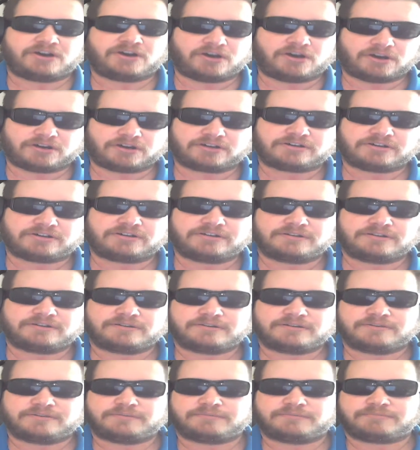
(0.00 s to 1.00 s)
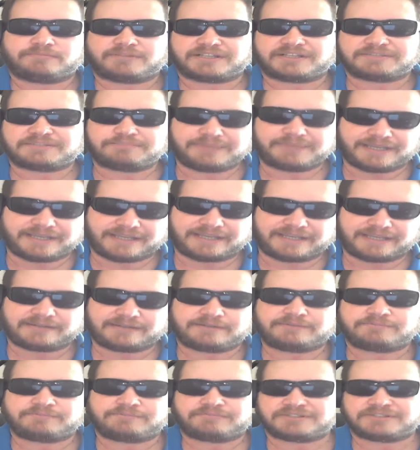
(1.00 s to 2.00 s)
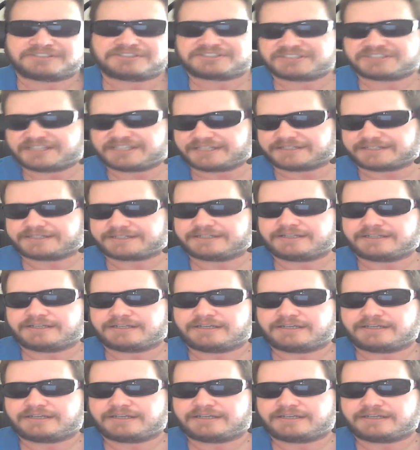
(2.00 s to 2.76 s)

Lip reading: are, plus being, plus sent.